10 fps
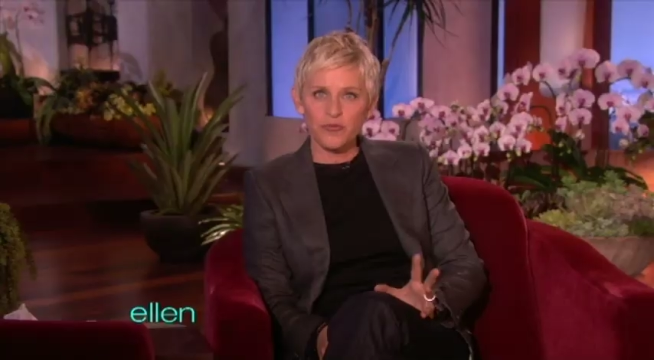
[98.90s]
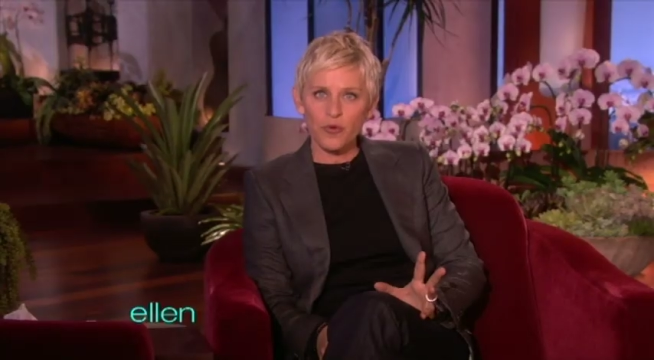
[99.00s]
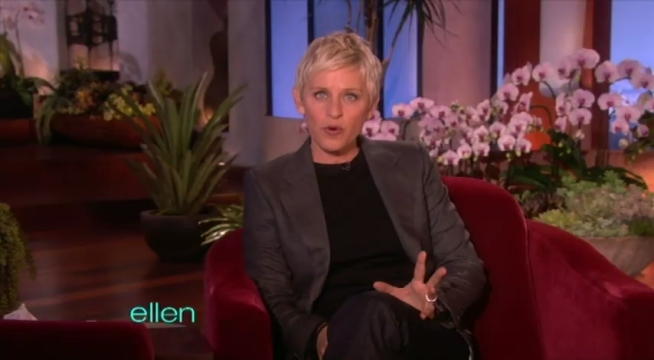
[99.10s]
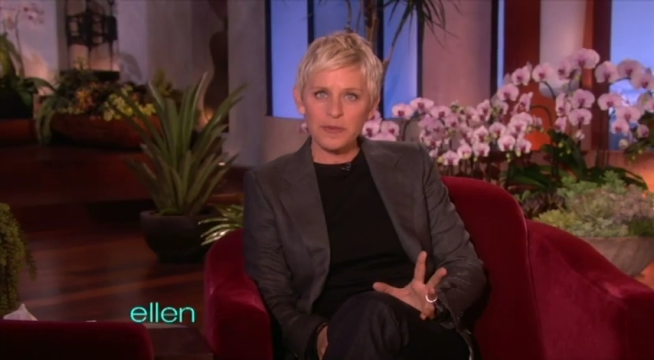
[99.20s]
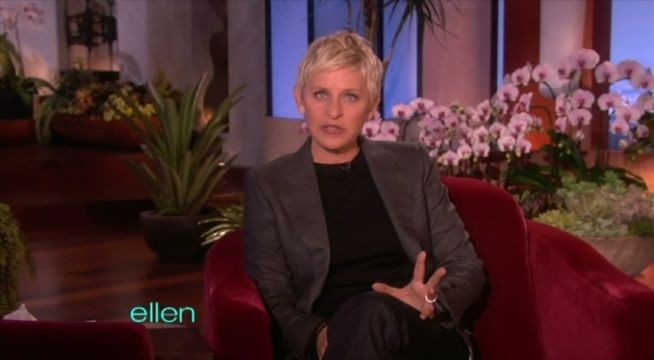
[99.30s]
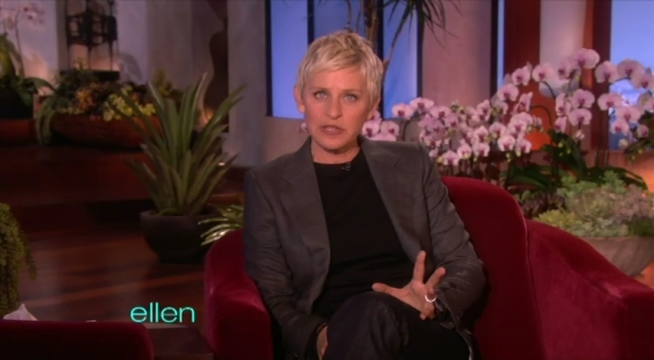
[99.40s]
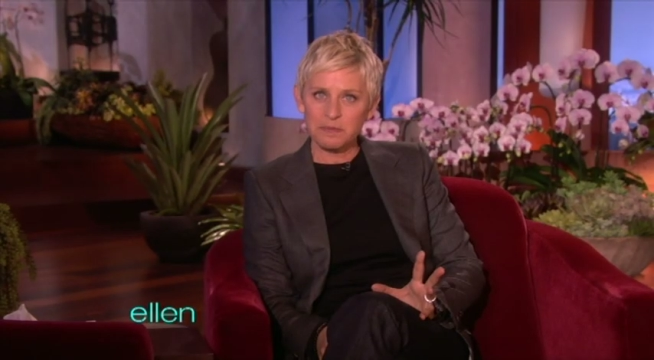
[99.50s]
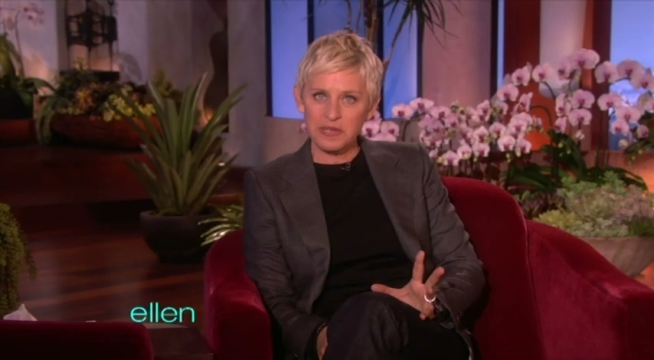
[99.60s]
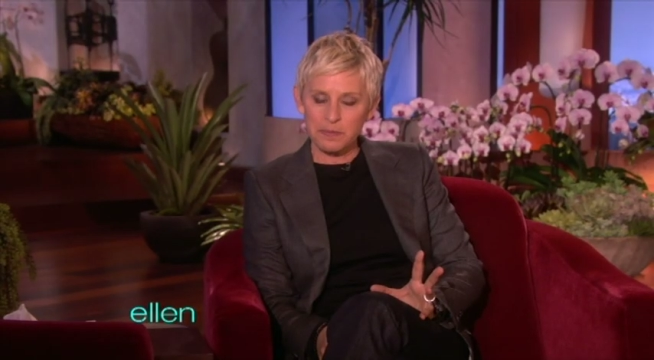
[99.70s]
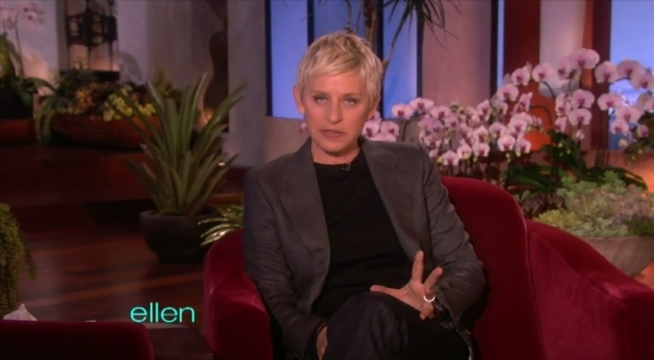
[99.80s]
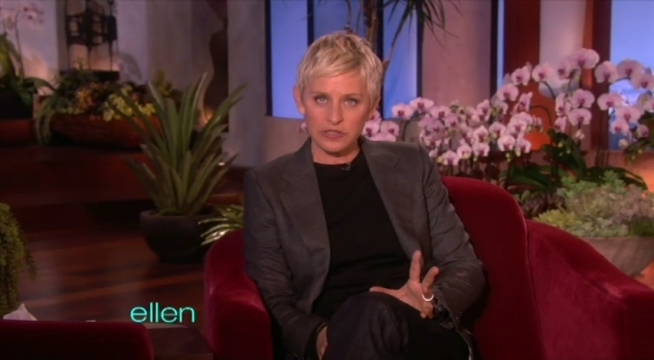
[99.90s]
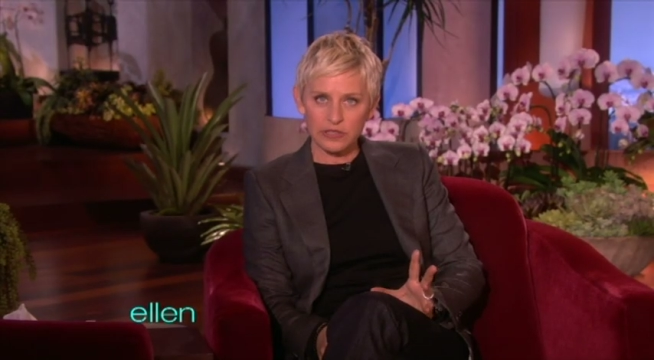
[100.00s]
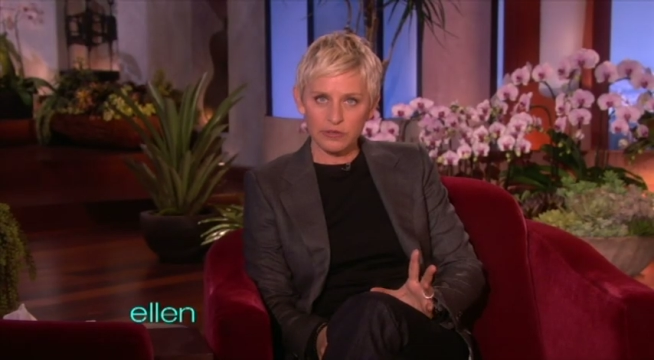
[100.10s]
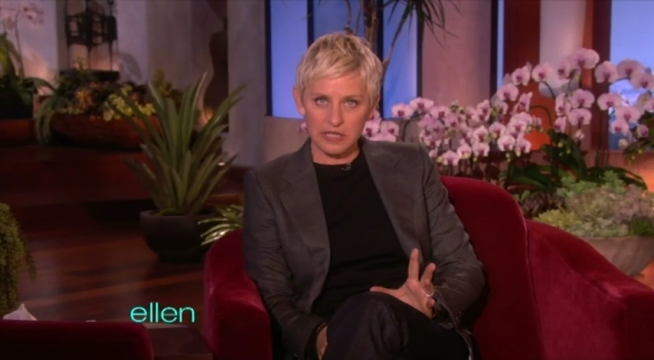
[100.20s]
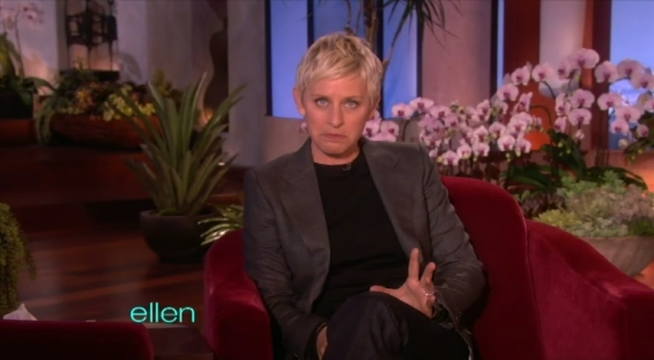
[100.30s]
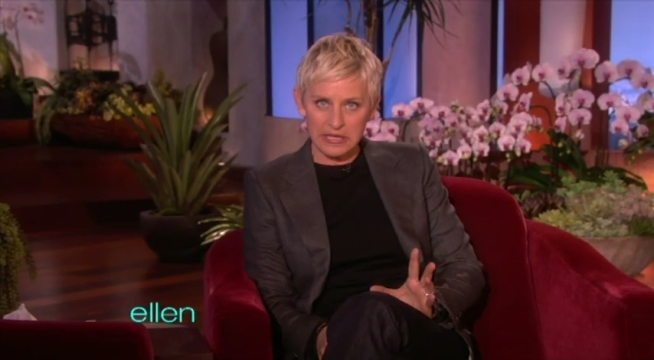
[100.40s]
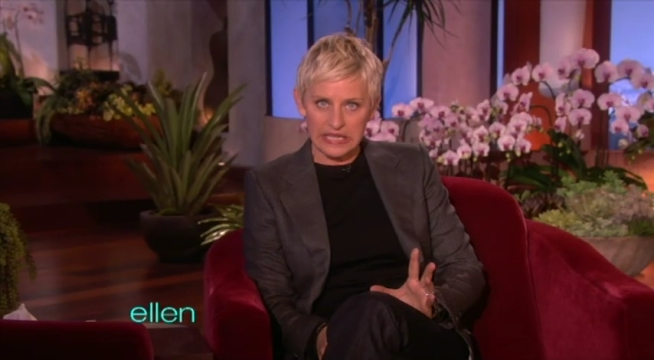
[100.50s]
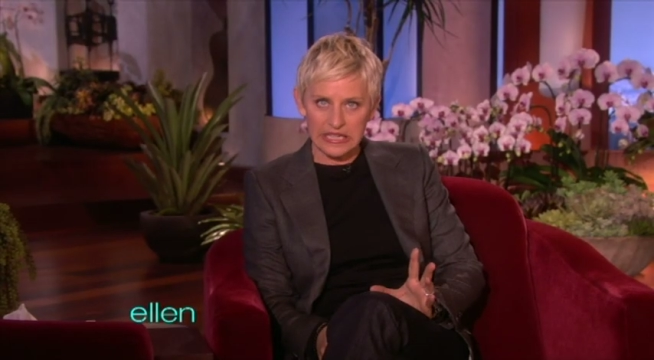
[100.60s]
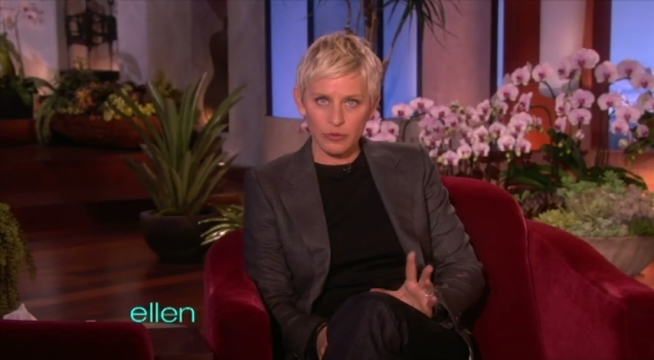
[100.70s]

4 million people, including me,